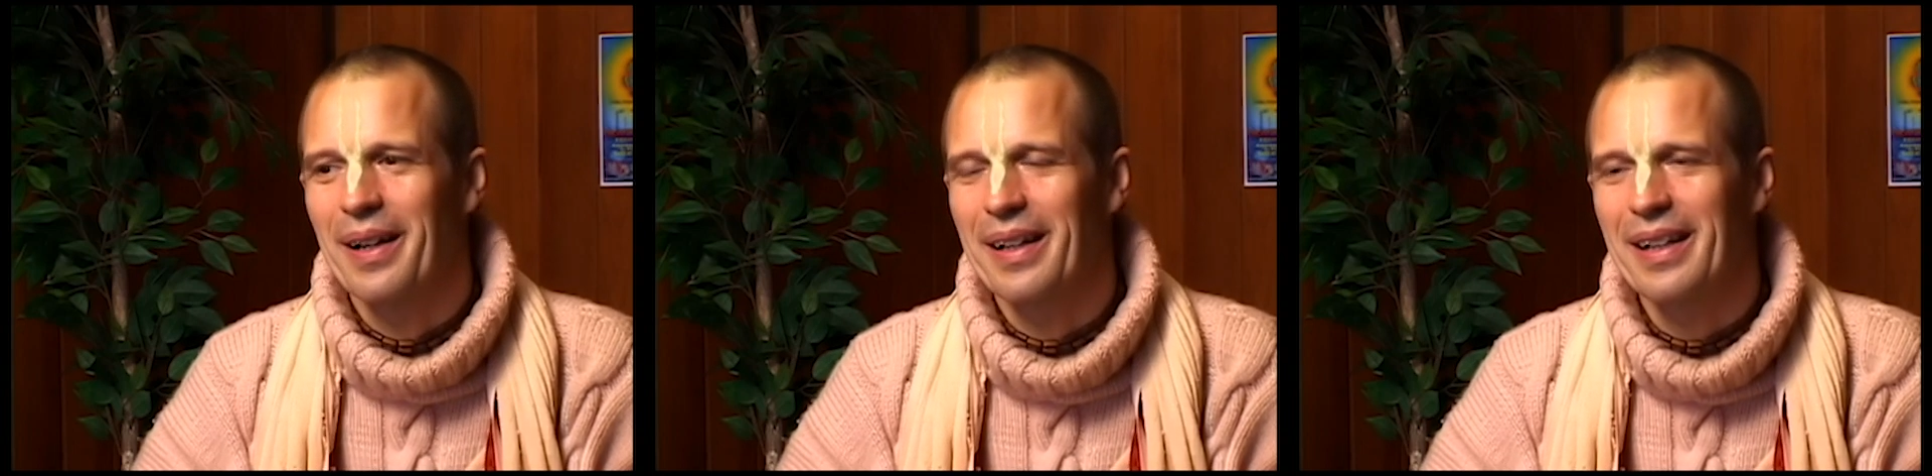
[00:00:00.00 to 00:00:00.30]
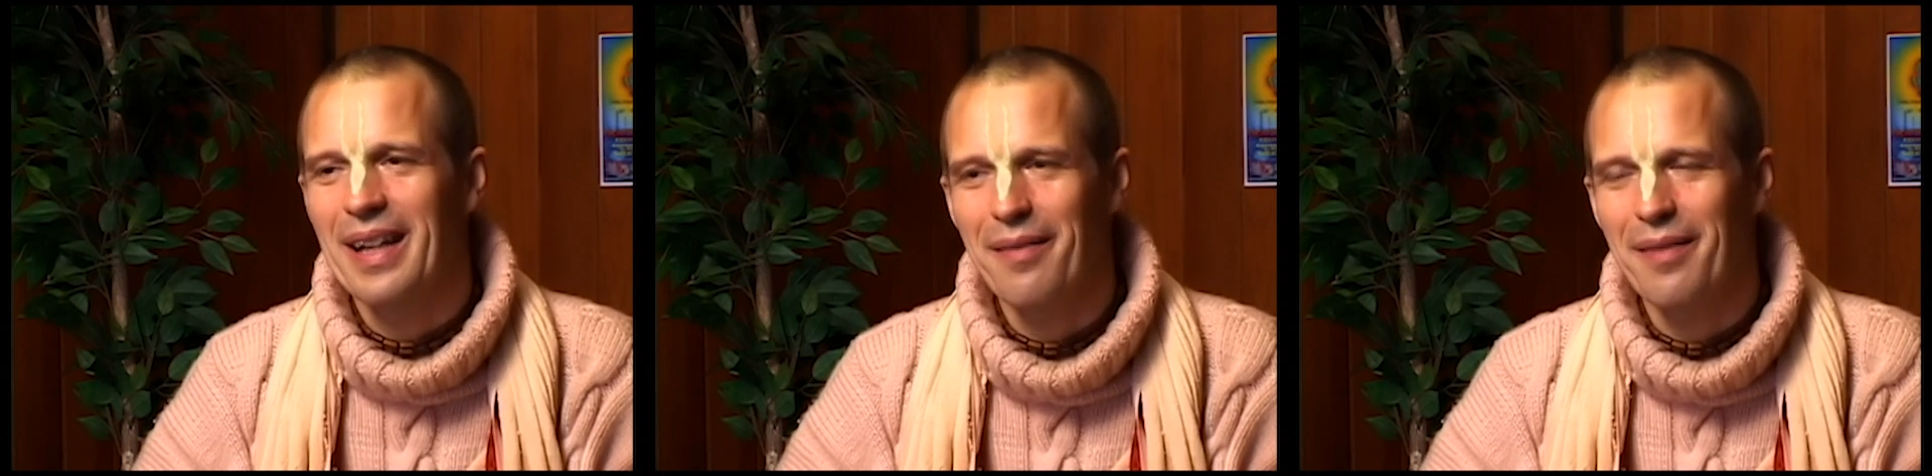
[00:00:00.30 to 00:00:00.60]
He
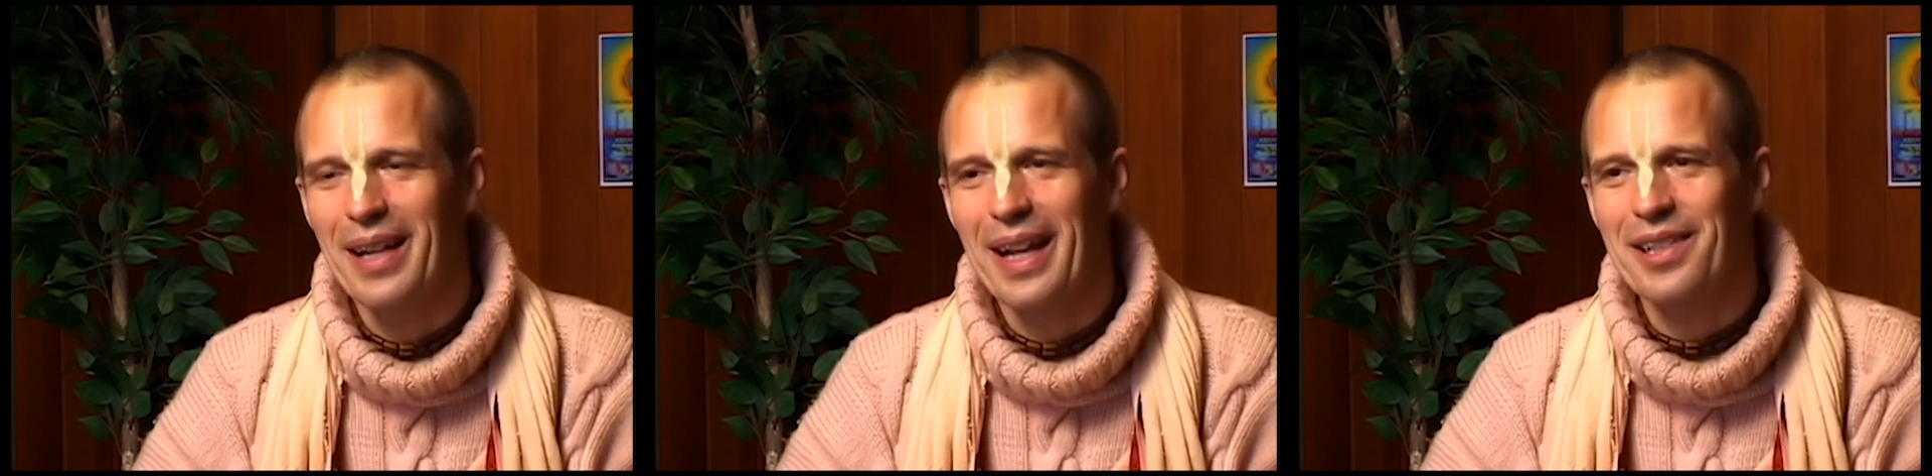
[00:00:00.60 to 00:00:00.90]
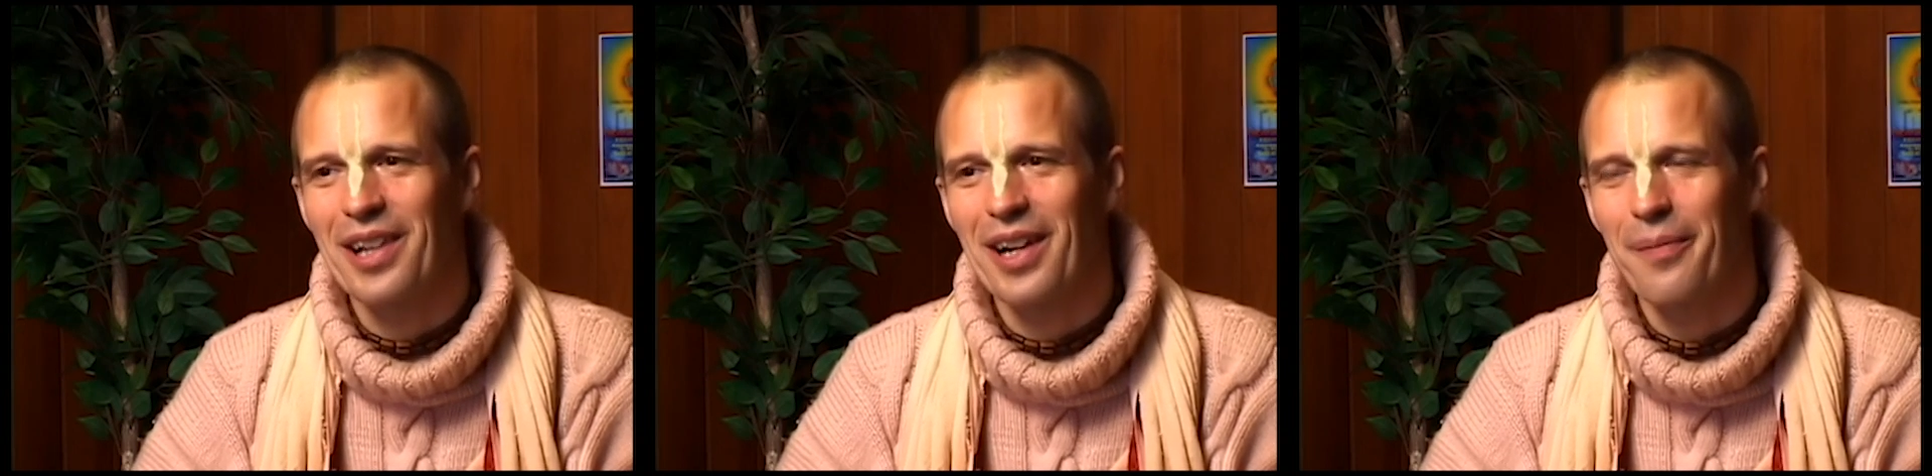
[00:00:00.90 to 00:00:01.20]
gave a
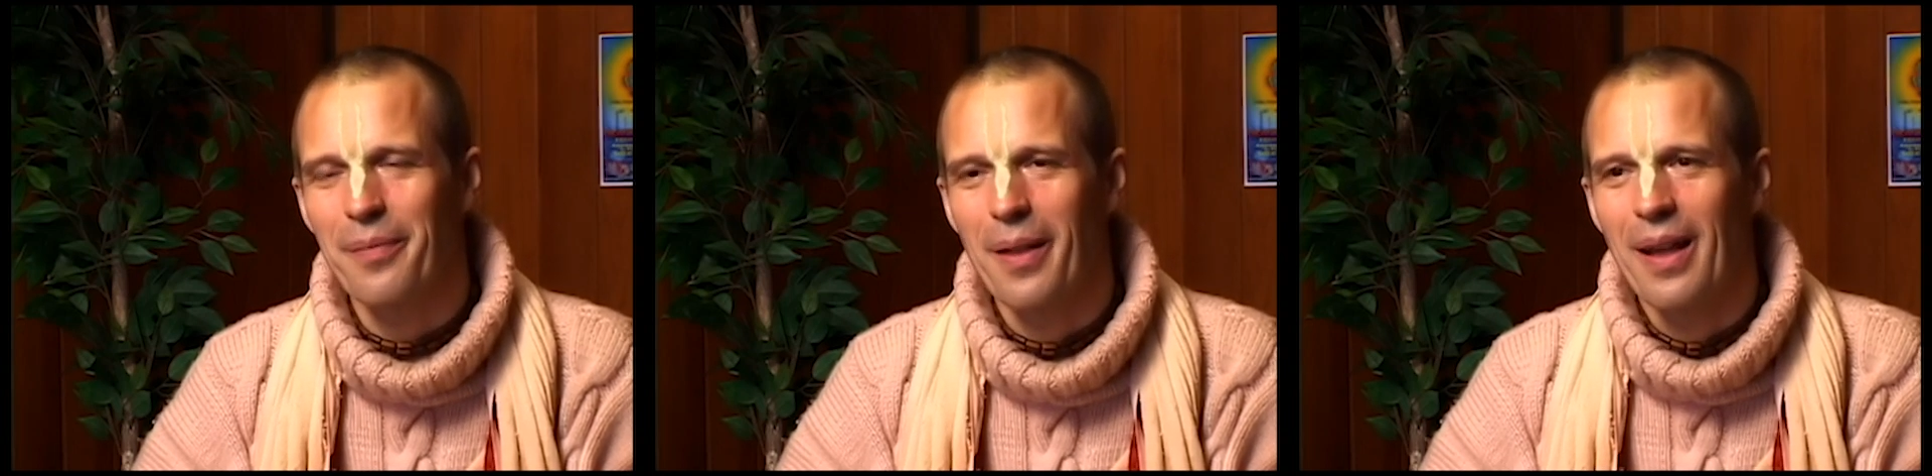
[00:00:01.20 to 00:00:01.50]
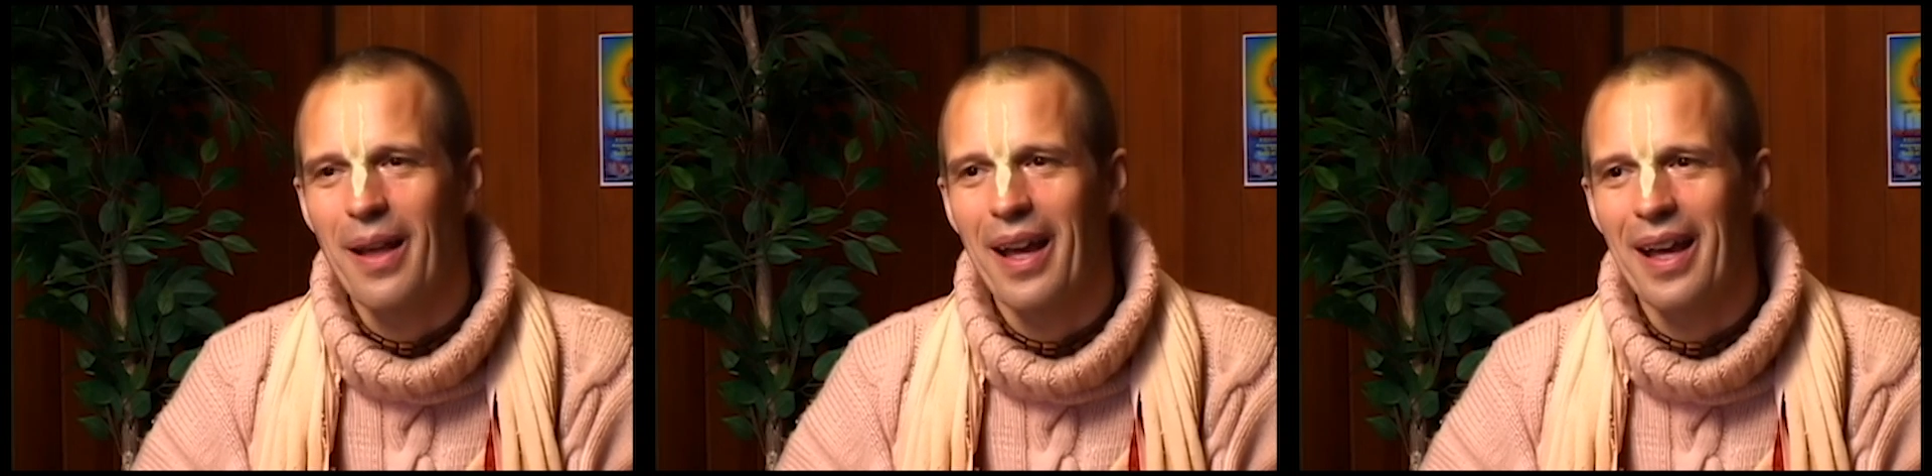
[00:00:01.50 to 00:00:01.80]
lecture,
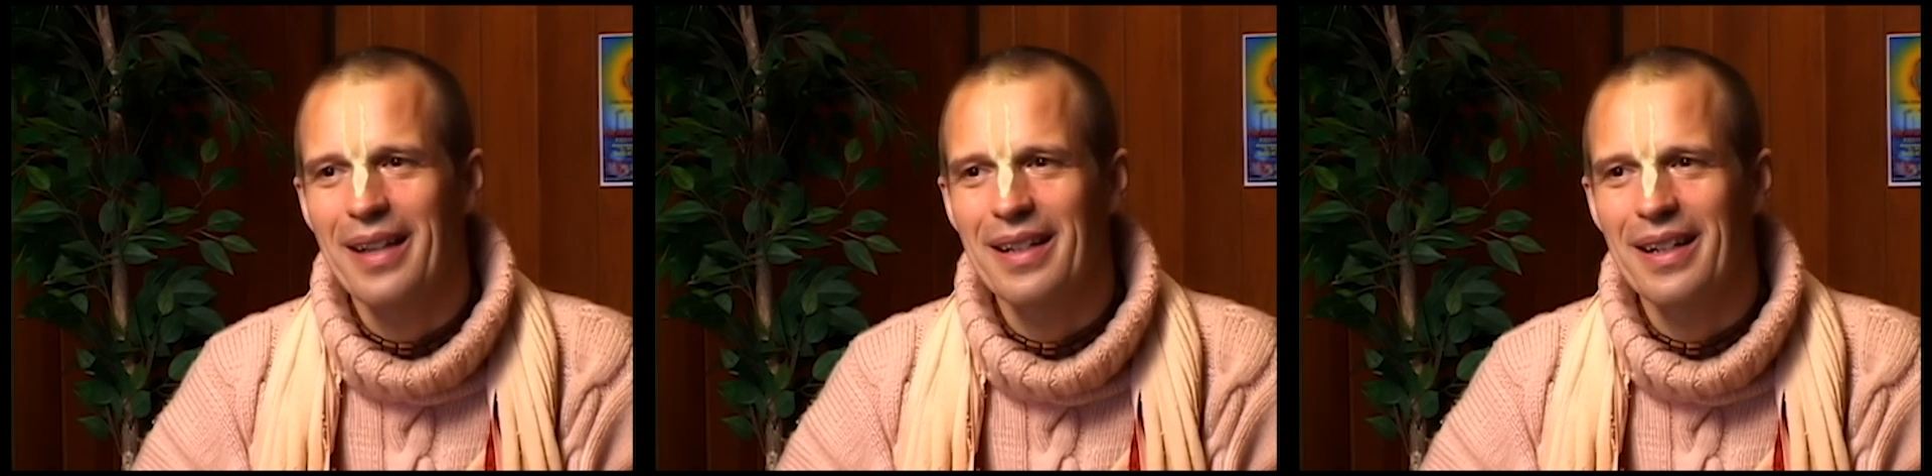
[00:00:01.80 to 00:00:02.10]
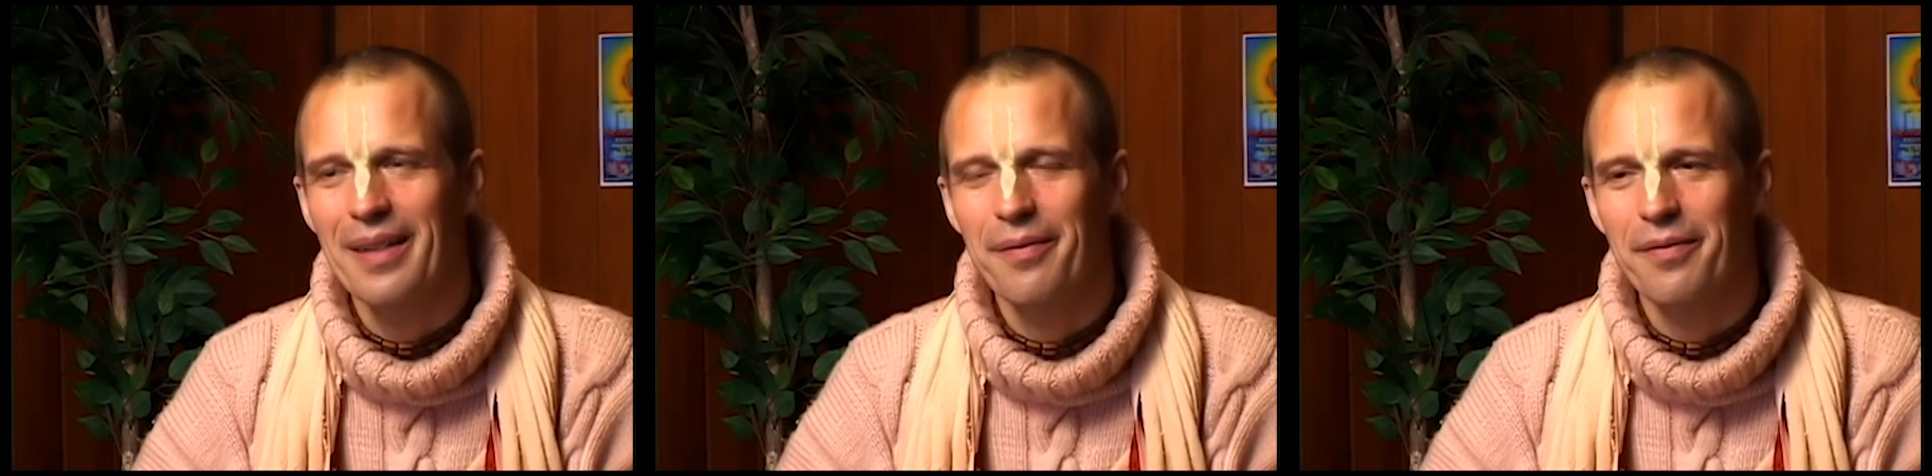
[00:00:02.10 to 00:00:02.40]
and